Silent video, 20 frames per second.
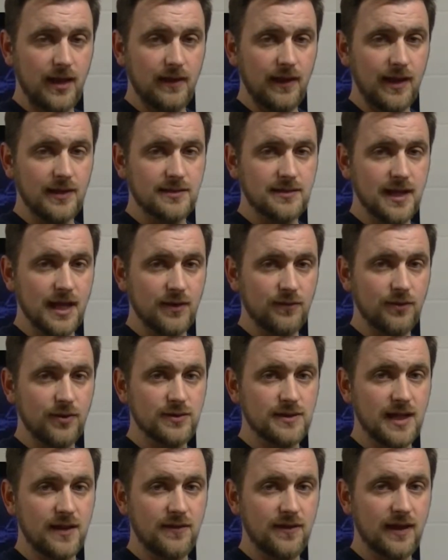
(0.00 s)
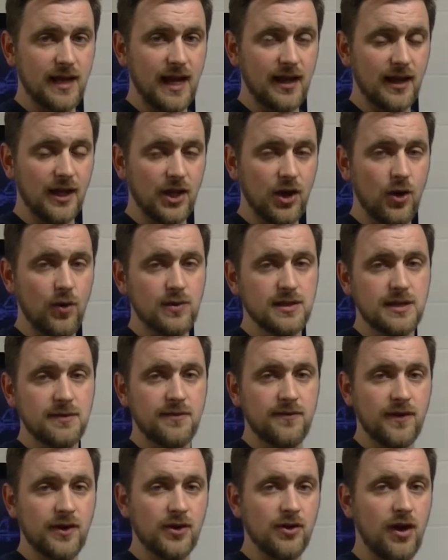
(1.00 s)
That's the second rule of safe gun handling. Always keep
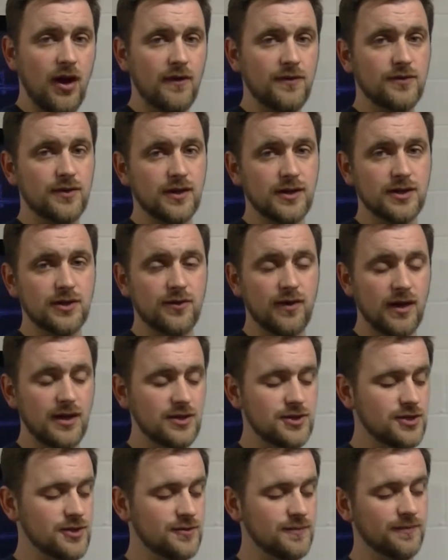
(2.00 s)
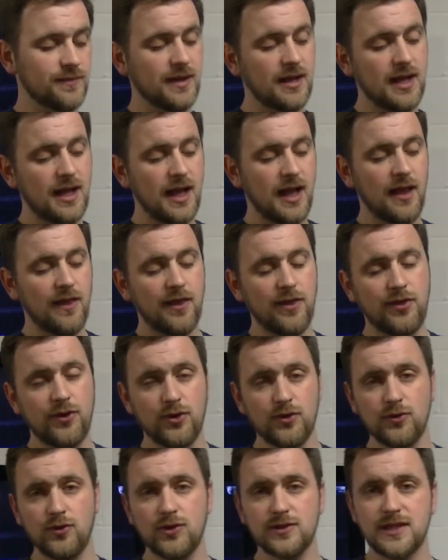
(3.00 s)
your finger off the trigger until you're ready to shoot. The
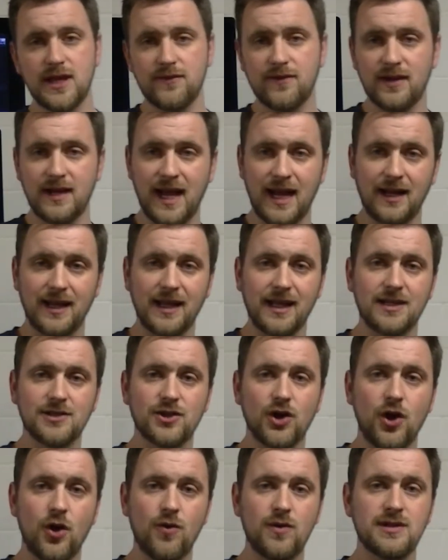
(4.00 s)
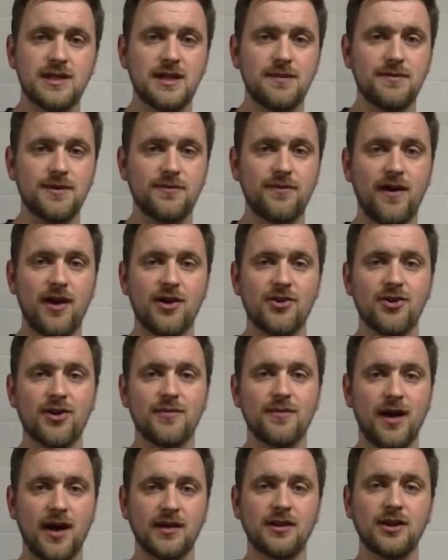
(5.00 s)
third rule of safe gun handling is always keep the
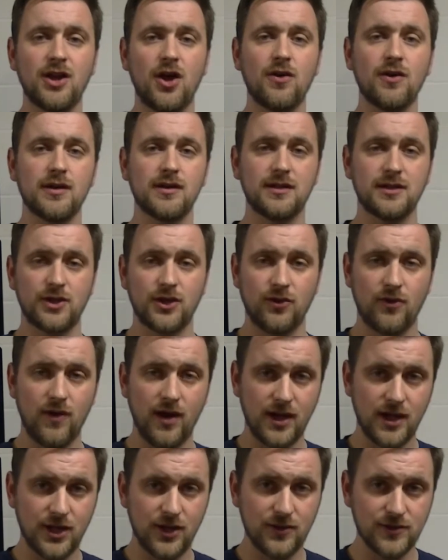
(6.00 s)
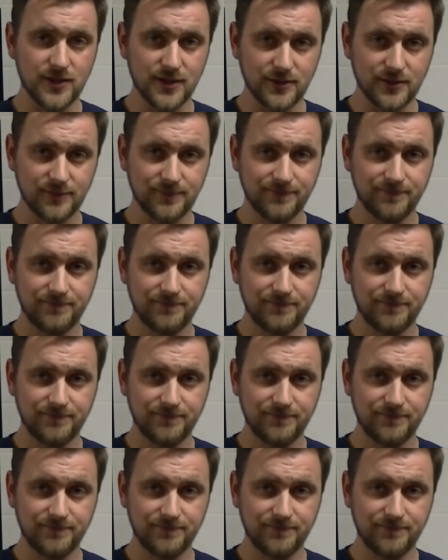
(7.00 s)
firearm unloaded until you're ready to use it.